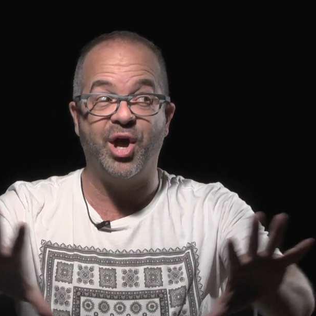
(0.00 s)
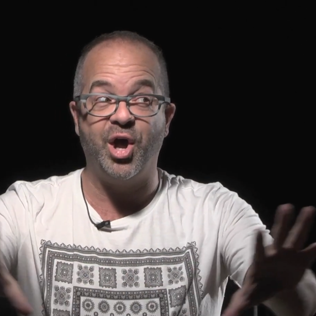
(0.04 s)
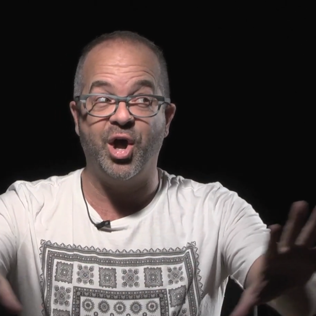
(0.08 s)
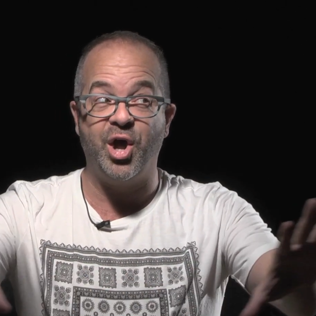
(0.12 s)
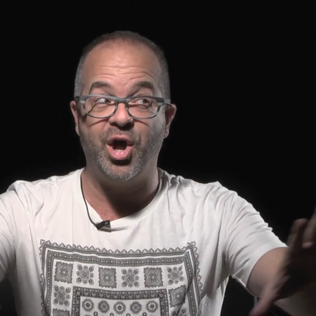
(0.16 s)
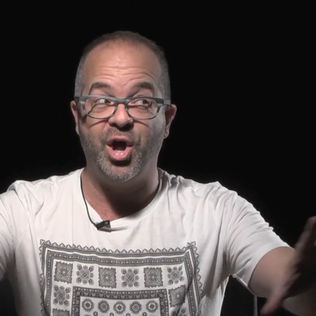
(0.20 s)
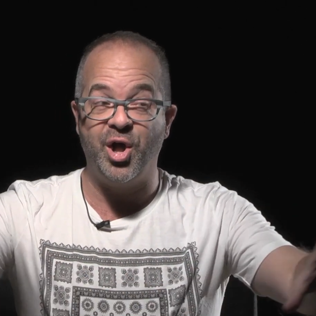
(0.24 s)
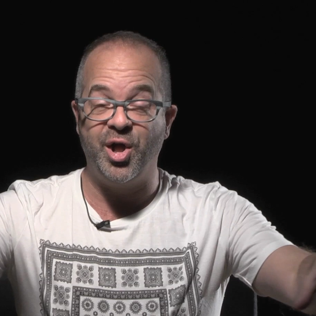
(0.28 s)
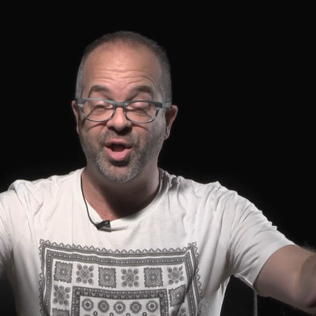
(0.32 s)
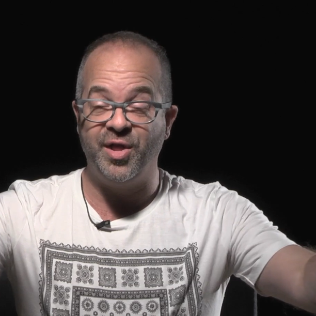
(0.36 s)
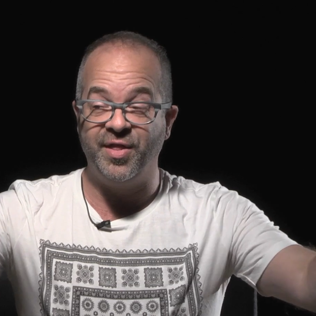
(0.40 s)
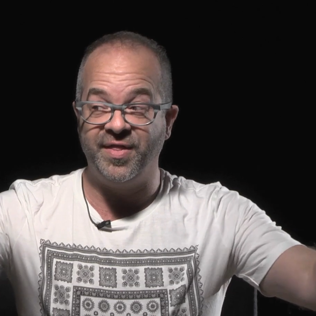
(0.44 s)

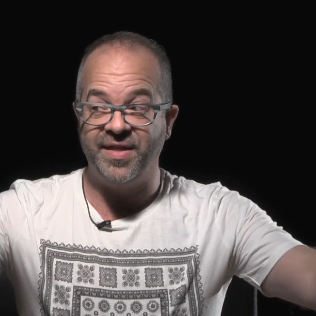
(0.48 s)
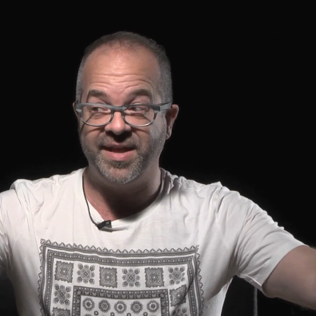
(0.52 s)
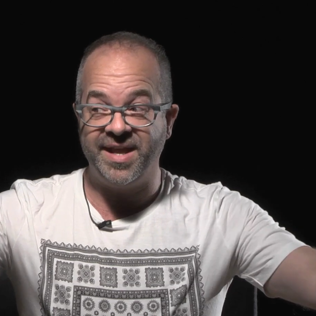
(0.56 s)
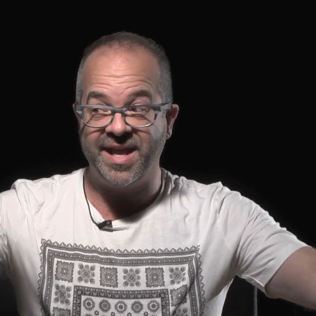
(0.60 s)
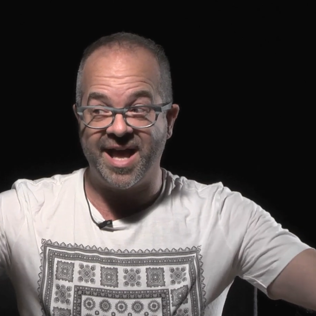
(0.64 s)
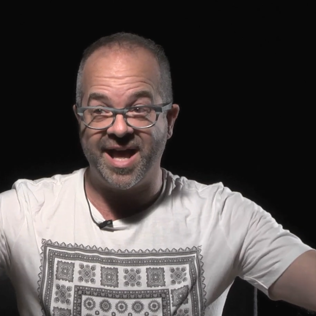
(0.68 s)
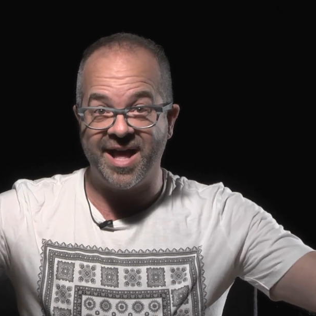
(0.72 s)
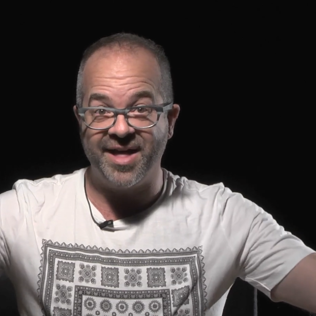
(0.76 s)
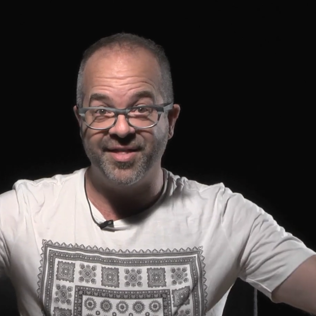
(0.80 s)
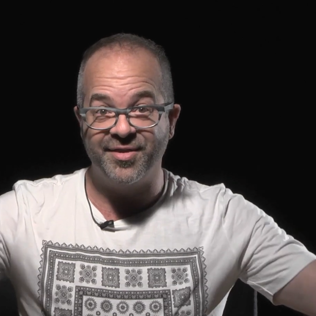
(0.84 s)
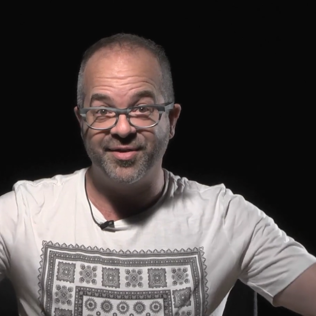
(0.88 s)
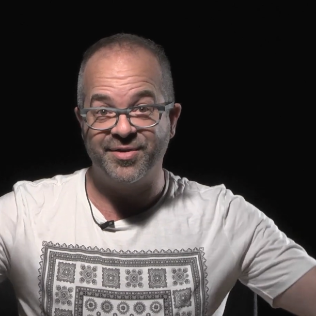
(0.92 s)
all the
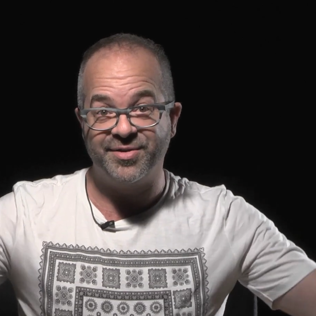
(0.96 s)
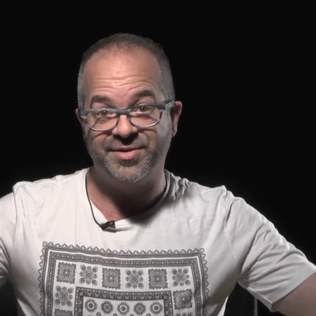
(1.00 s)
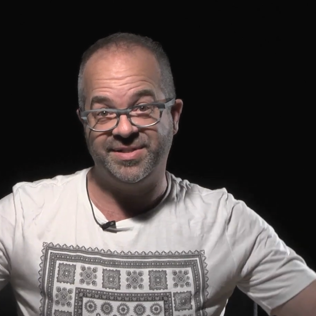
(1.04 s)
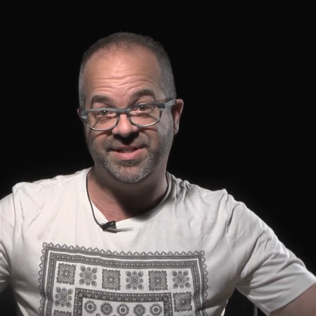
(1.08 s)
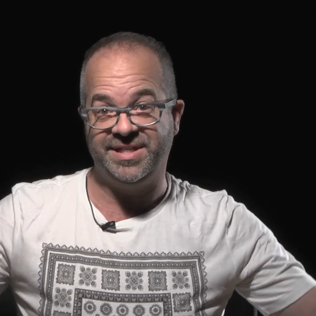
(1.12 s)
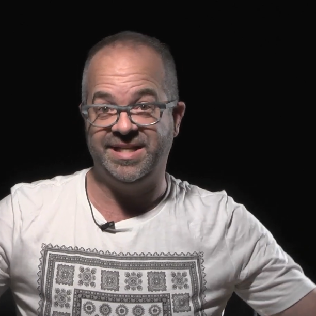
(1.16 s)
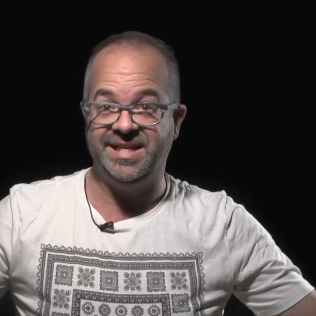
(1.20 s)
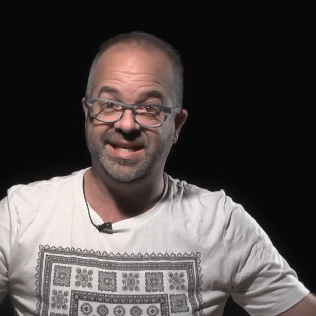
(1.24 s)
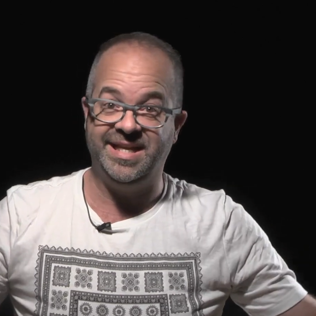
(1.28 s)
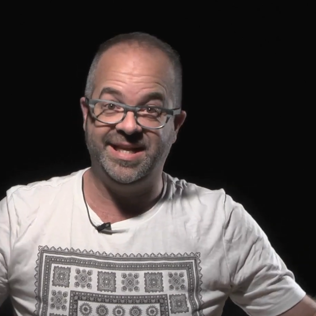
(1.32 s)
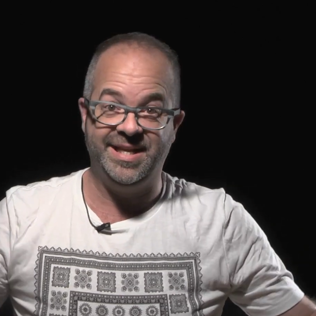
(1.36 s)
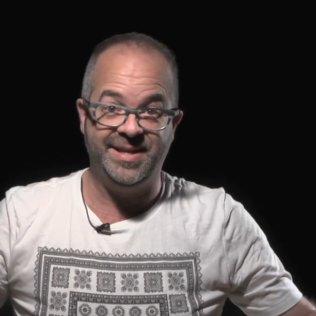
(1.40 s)
other
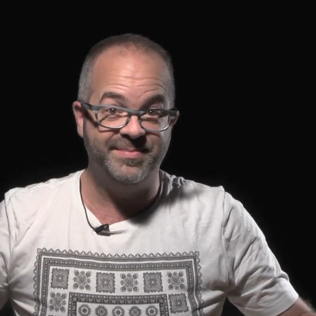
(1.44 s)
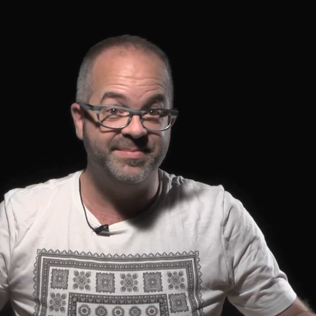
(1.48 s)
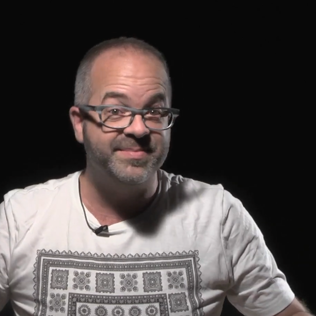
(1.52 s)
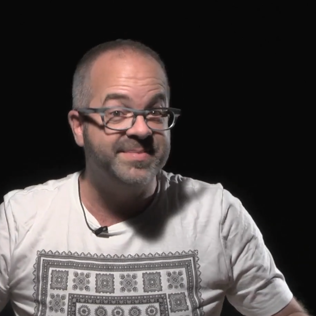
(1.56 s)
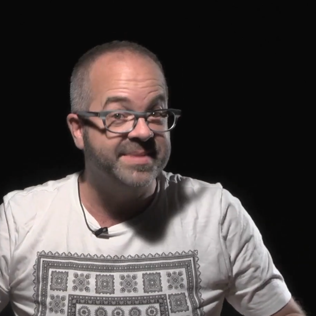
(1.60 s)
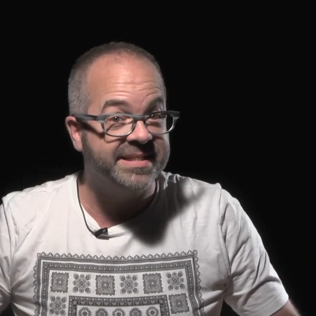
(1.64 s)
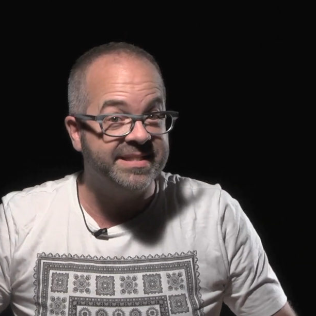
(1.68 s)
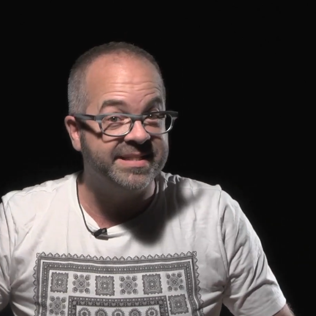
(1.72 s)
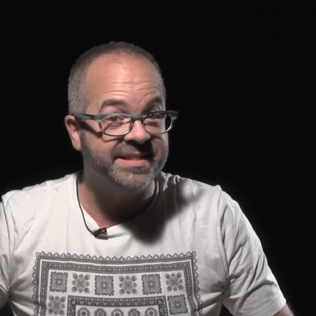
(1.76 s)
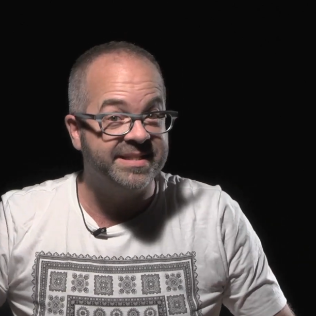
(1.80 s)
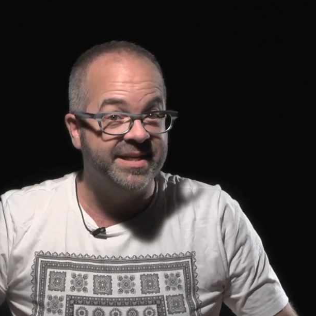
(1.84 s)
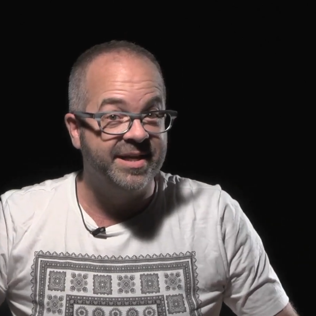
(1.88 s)

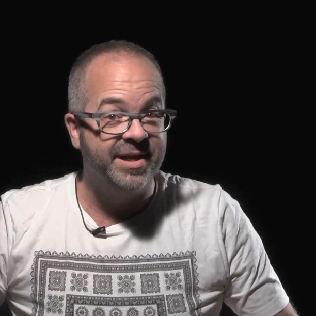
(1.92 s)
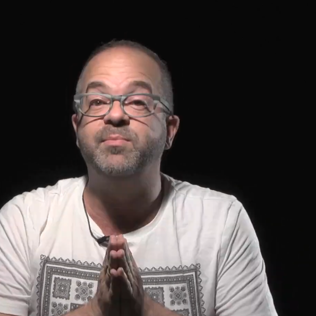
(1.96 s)
teams